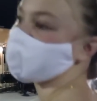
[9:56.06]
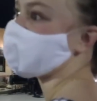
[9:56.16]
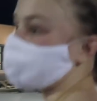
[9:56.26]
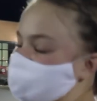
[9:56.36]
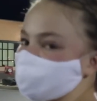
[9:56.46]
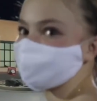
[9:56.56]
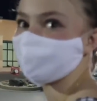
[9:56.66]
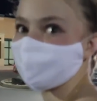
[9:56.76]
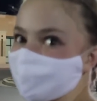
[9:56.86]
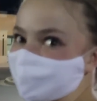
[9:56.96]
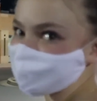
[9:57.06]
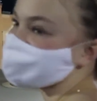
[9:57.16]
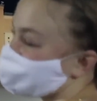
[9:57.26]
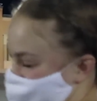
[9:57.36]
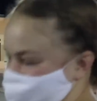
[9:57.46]
Yeah. Is there?
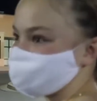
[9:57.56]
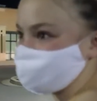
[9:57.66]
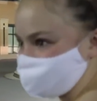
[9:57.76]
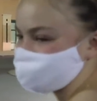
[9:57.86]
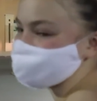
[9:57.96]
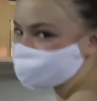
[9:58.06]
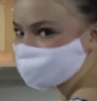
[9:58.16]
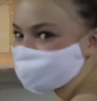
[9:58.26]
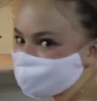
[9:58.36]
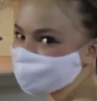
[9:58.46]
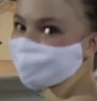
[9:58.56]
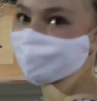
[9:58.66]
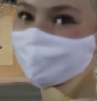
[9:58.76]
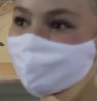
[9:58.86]
I think this is the first in like